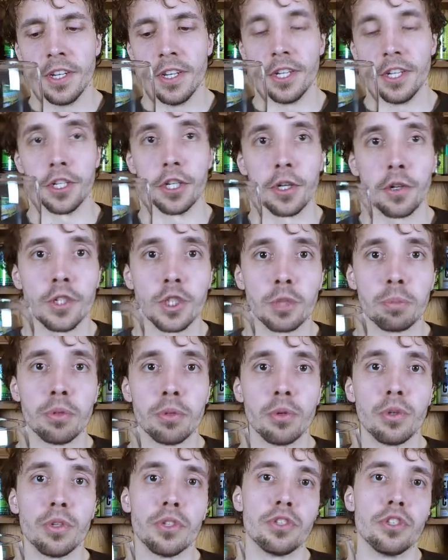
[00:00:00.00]
encourage
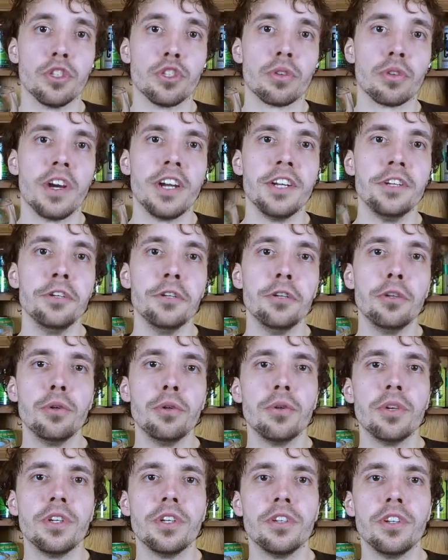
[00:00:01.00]
brewers to try
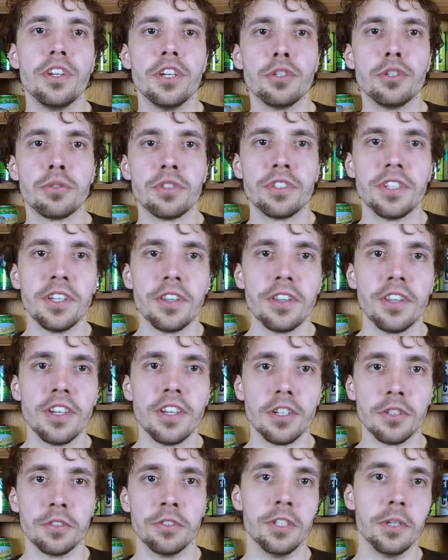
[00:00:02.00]
new and interesting
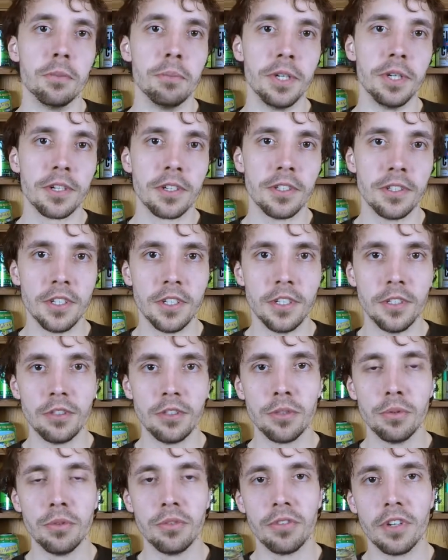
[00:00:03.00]
things so that beer continues
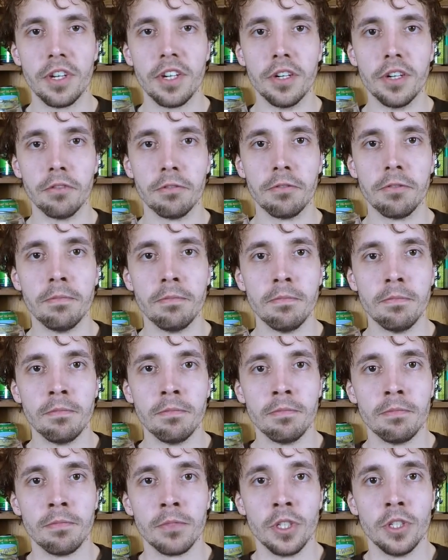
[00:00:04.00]
to evolve.
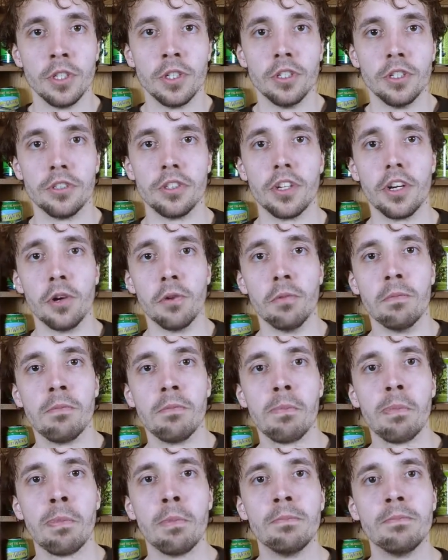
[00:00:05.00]
So,
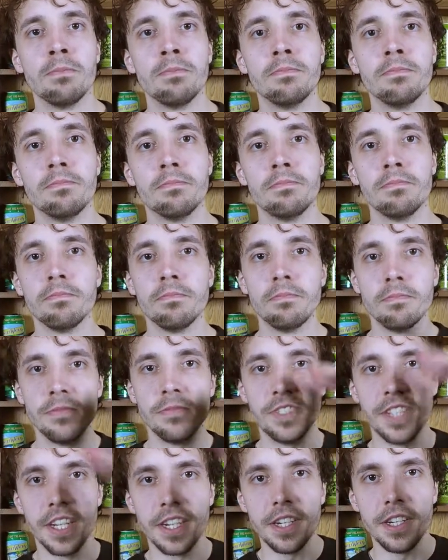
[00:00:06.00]

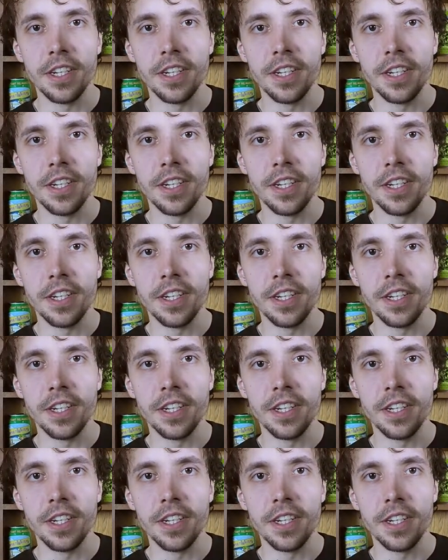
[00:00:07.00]
take